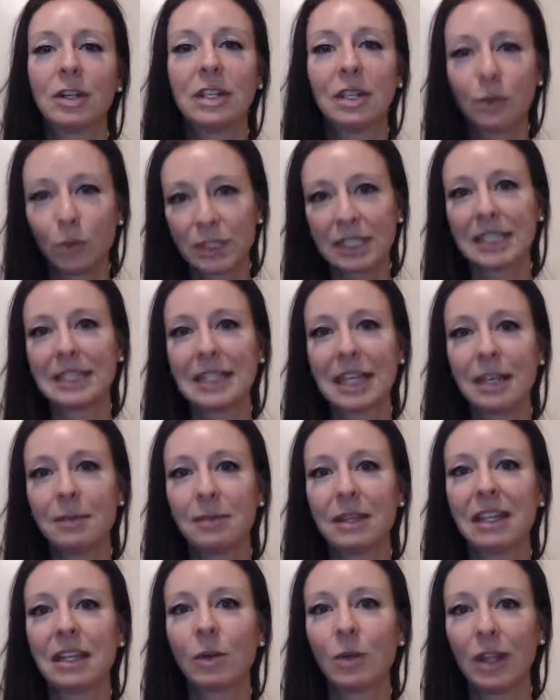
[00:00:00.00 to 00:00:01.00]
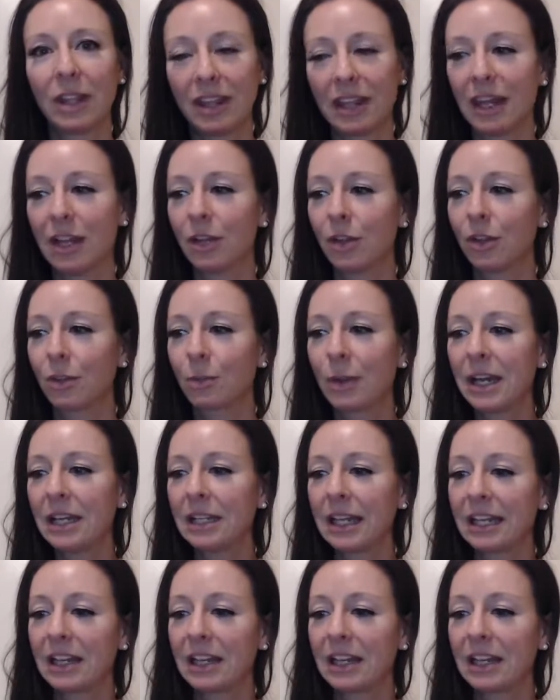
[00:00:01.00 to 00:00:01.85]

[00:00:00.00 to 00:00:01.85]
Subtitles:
And it was the same thing with health, right?